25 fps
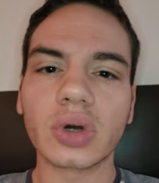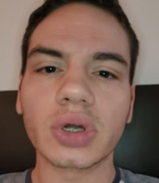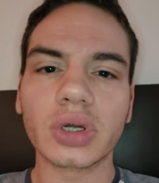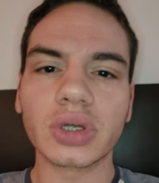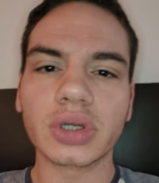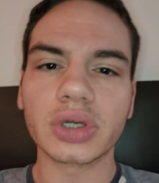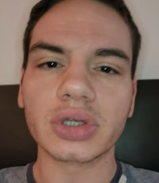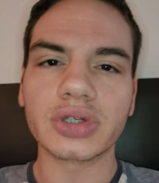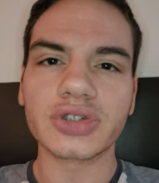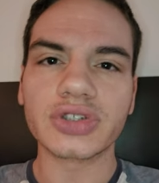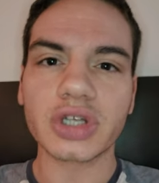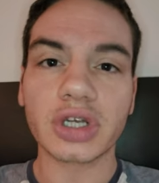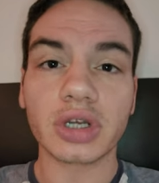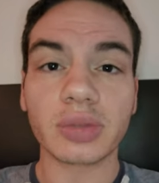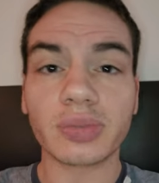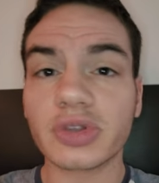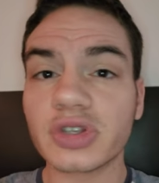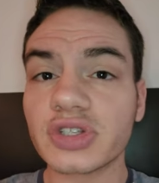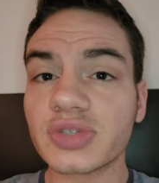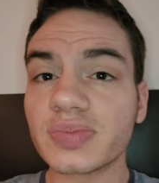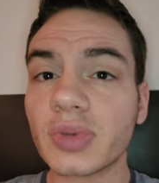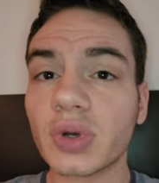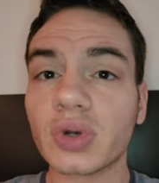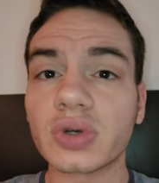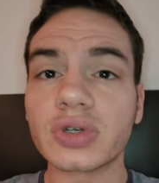want to set up
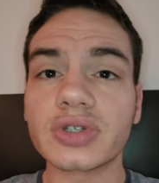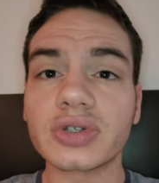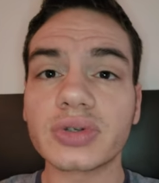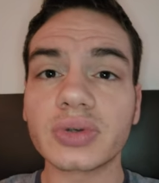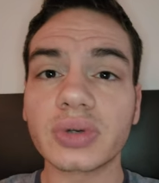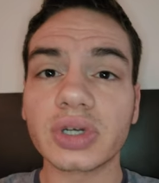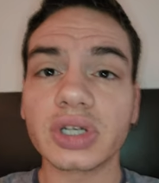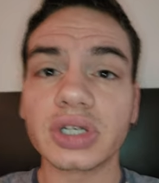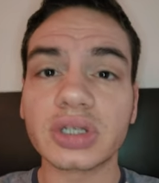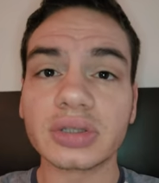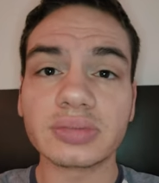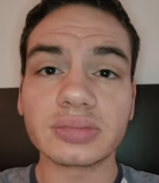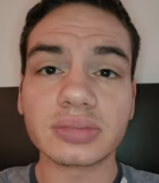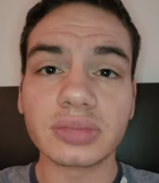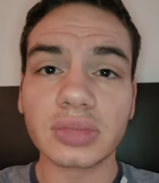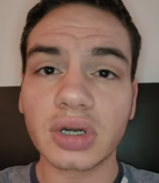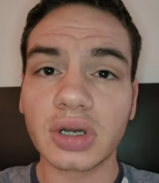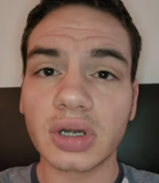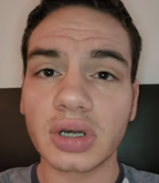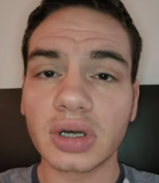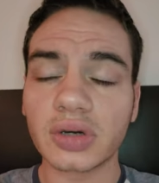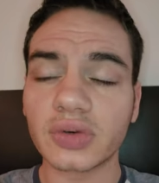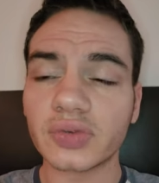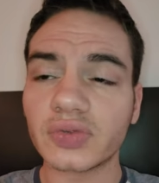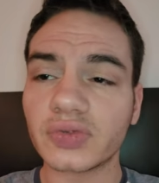the smokescreen
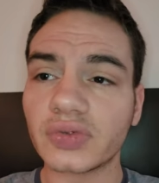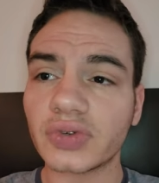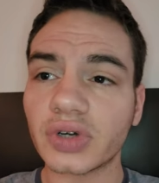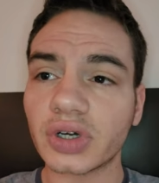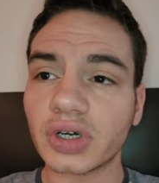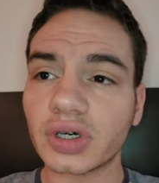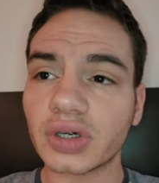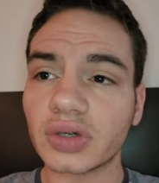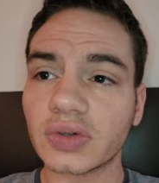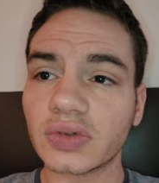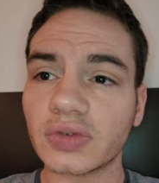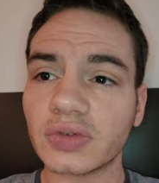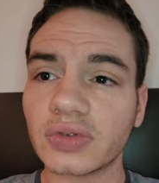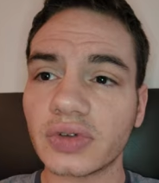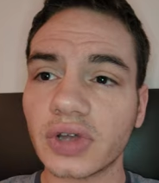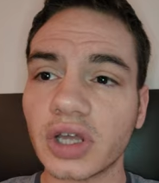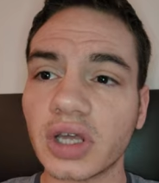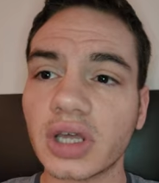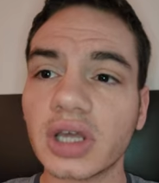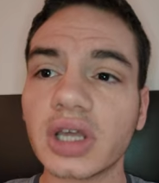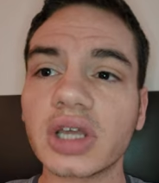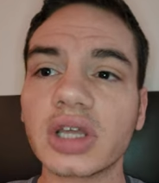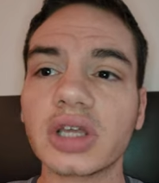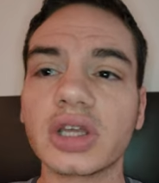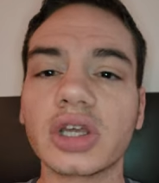of of
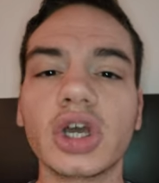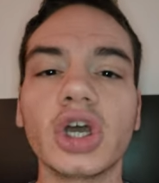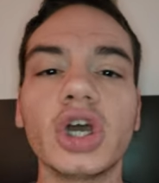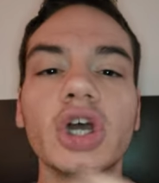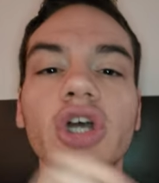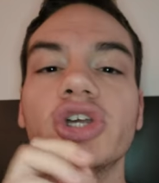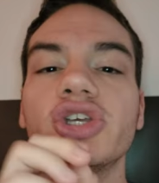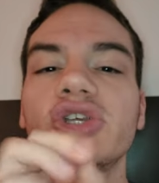hey,